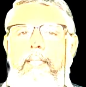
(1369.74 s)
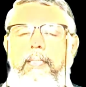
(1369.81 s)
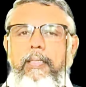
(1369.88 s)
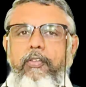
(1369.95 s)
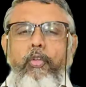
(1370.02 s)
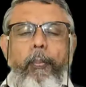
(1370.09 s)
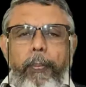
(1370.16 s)

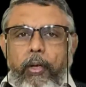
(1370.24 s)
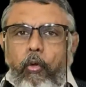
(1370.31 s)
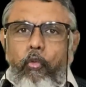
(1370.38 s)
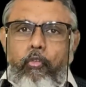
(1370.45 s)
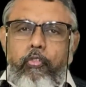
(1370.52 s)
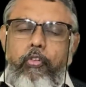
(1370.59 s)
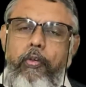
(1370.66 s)
So
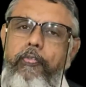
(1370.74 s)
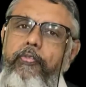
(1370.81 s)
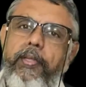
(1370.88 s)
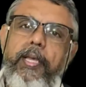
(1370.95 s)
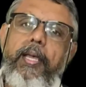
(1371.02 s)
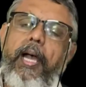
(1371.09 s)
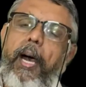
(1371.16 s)
because of
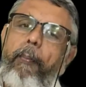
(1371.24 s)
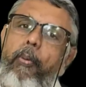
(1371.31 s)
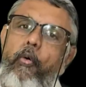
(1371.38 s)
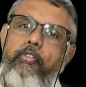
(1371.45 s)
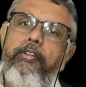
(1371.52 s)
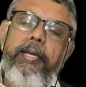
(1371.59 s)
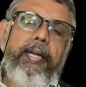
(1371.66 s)
the
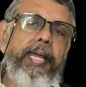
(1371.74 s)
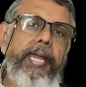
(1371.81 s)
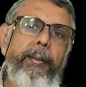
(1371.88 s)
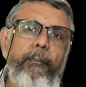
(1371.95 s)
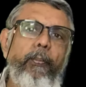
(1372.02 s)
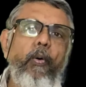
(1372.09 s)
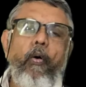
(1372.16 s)
above said
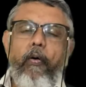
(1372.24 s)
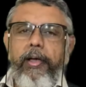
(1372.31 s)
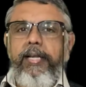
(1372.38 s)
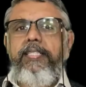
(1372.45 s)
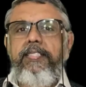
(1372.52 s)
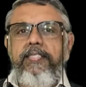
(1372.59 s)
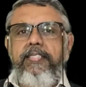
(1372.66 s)
8
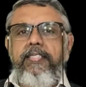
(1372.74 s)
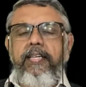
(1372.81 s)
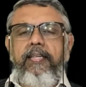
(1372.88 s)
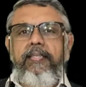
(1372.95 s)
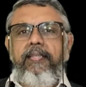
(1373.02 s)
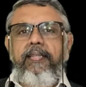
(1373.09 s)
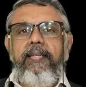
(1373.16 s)
points,
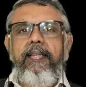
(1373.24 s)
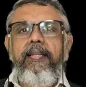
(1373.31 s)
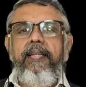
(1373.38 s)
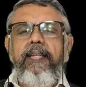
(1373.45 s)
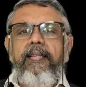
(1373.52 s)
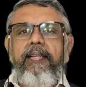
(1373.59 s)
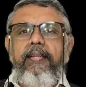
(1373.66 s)

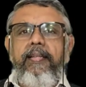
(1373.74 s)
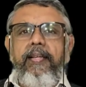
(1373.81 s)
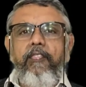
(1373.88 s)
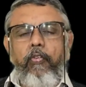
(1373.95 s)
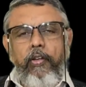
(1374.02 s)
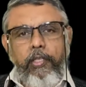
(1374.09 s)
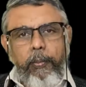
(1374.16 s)

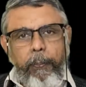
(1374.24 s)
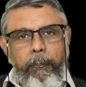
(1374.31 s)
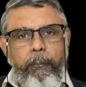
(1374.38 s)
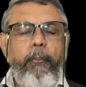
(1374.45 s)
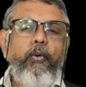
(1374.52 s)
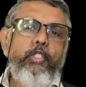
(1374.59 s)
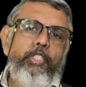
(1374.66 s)
for the
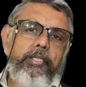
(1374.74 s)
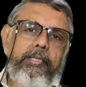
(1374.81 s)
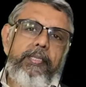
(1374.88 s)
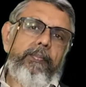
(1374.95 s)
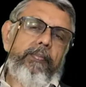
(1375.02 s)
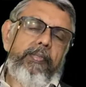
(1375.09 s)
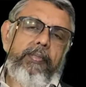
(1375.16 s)
push
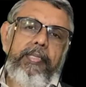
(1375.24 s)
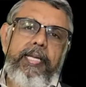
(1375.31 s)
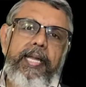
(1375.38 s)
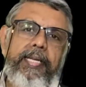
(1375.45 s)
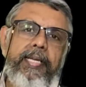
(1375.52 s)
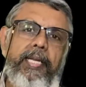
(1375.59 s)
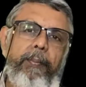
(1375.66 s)

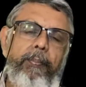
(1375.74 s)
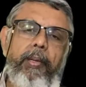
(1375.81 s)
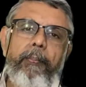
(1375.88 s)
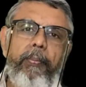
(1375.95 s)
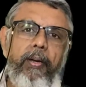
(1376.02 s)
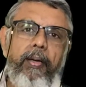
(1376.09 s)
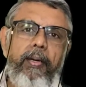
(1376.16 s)
category
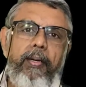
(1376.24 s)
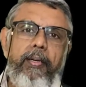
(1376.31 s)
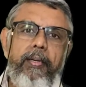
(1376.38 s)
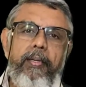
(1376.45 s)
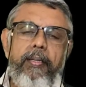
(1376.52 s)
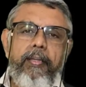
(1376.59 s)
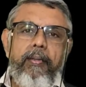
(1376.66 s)
people
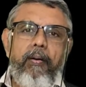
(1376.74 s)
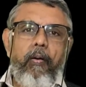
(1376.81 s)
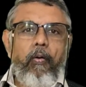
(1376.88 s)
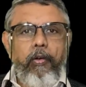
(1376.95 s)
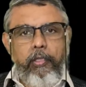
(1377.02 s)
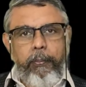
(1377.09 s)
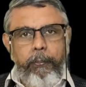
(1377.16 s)

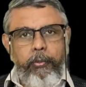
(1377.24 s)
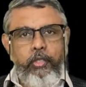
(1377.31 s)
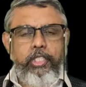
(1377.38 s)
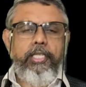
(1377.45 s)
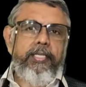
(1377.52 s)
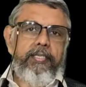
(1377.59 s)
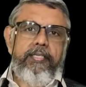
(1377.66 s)
or the
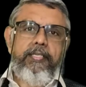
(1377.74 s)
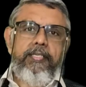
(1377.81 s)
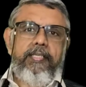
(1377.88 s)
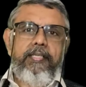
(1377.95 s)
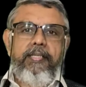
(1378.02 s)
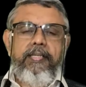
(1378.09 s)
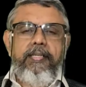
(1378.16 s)
pushers,
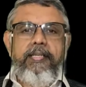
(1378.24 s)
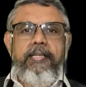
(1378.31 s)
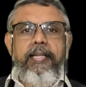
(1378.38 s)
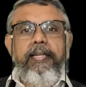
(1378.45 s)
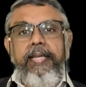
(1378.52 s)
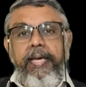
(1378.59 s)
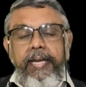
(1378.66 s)

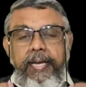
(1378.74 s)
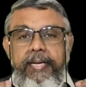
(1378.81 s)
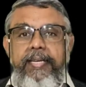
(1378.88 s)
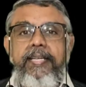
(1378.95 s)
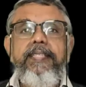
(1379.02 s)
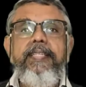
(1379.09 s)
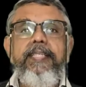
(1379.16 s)
their
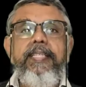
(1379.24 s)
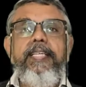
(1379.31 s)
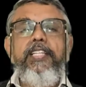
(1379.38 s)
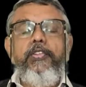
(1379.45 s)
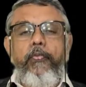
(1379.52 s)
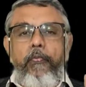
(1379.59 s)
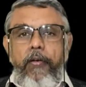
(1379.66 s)
intensity
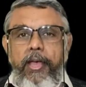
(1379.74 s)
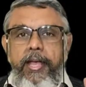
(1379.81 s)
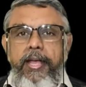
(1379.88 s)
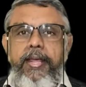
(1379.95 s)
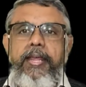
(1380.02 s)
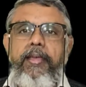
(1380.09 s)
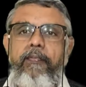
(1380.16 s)
is
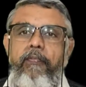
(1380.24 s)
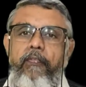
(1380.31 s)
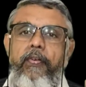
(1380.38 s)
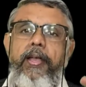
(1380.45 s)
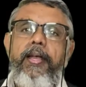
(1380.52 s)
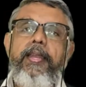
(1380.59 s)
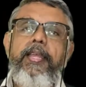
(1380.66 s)
very,
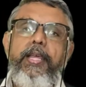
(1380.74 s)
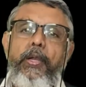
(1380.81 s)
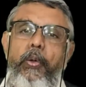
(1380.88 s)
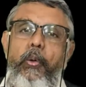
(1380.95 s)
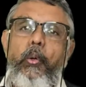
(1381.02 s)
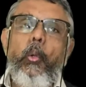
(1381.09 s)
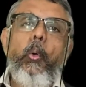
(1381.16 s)
very
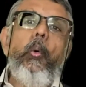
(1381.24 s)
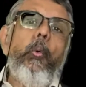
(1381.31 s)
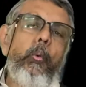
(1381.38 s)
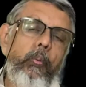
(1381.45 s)
low.